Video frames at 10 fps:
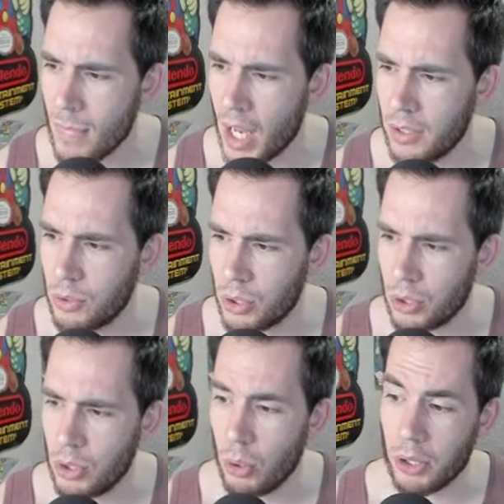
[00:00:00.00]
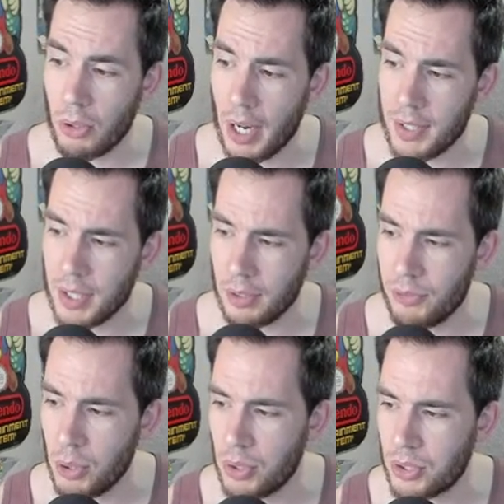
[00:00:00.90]
You were at a grad sale a
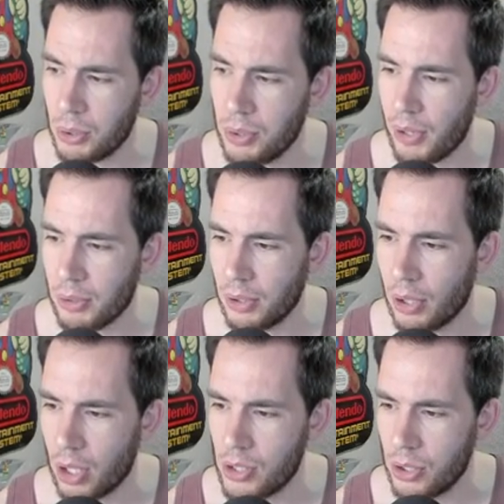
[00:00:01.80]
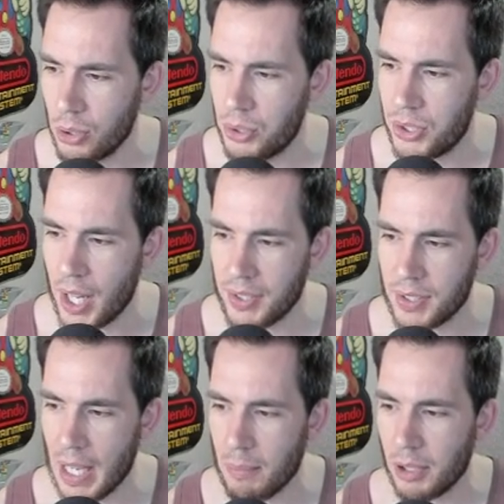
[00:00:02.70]
few years ago and you found a large loose NES
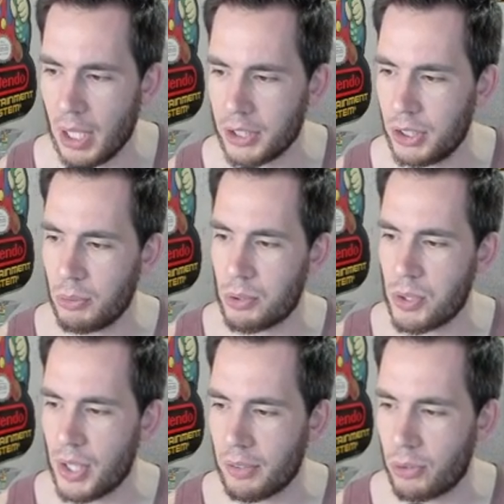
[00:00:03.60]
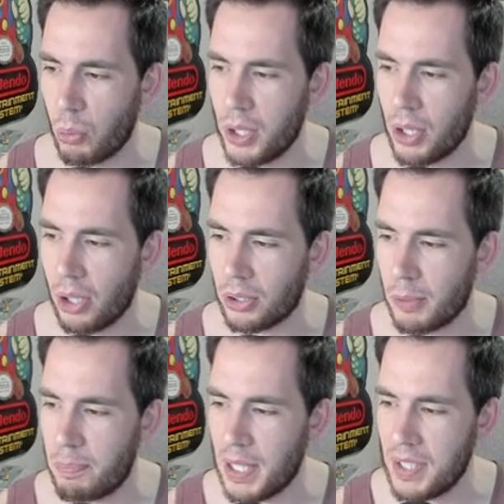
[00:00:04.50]
game collection, which was selling for $1 a
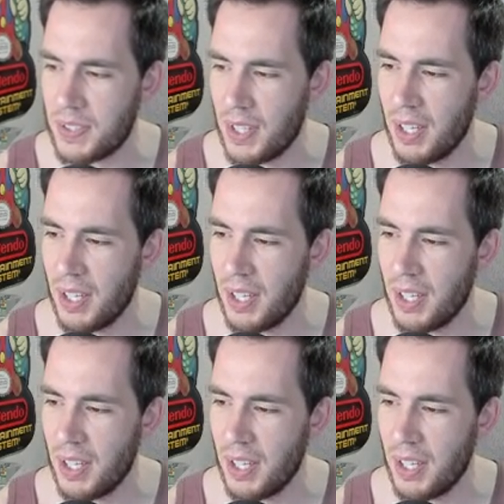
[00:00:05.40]
piece.